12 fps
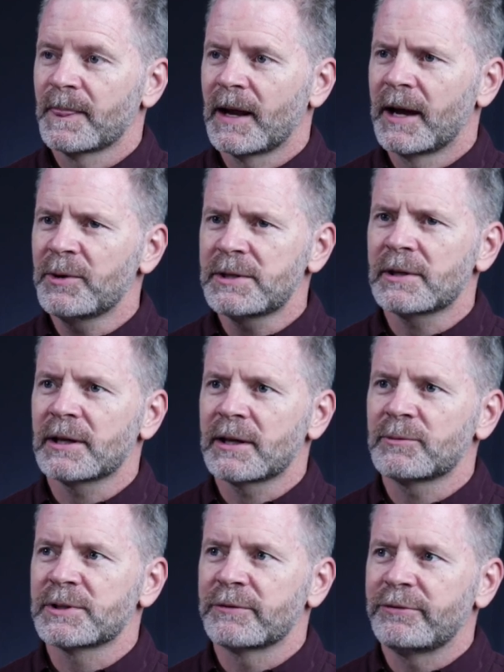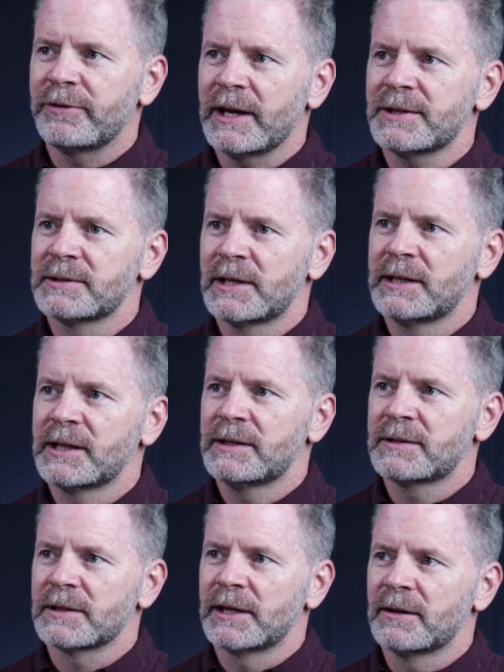I always thought that was a fascinating
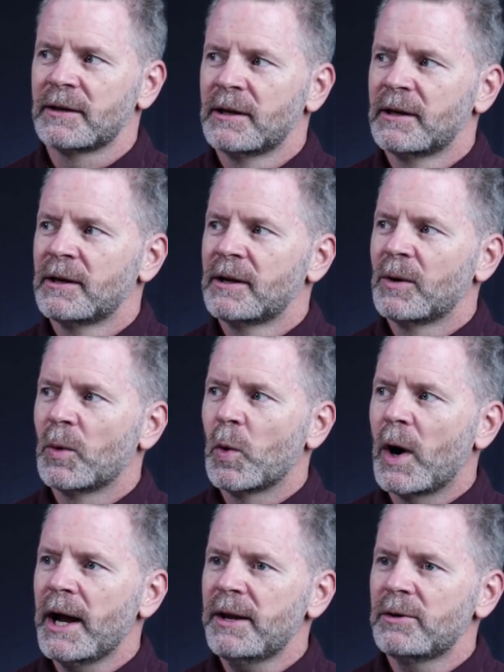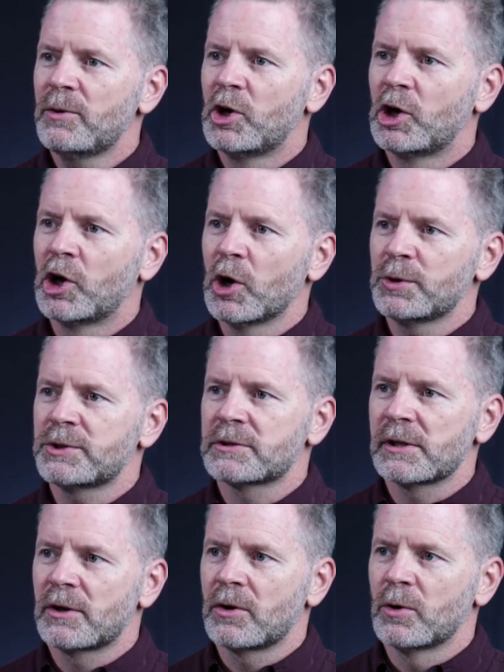insight. Why do
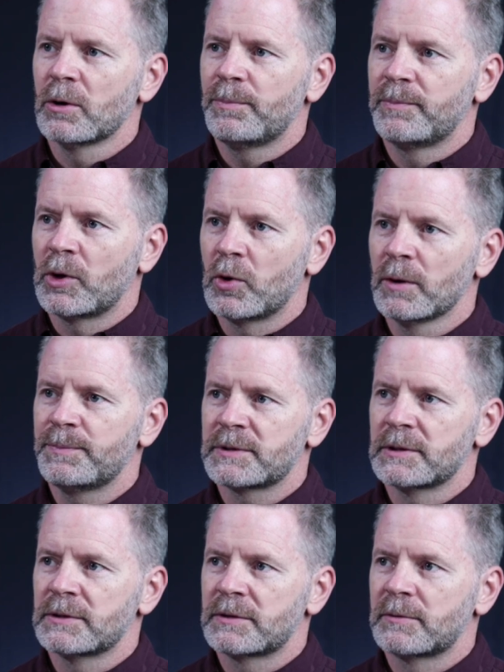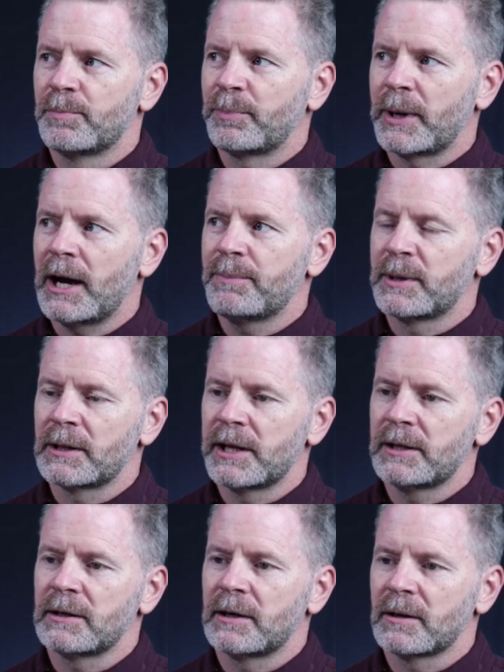ghosts and cor- corpses
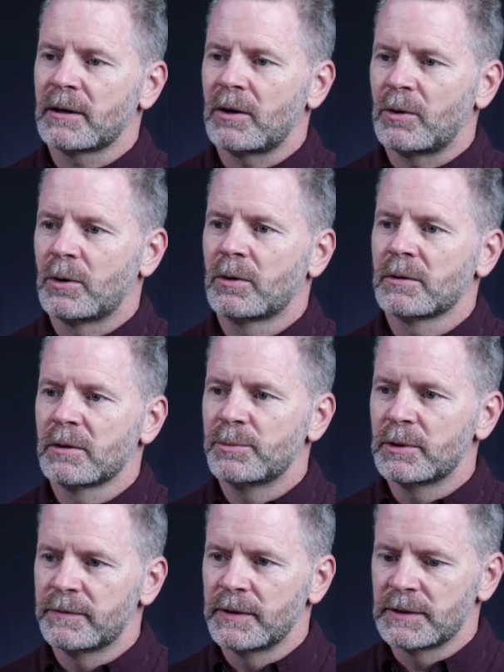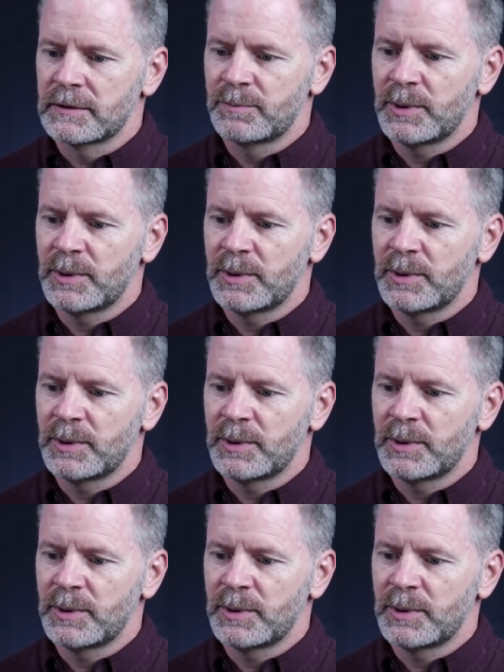populate our horror movies?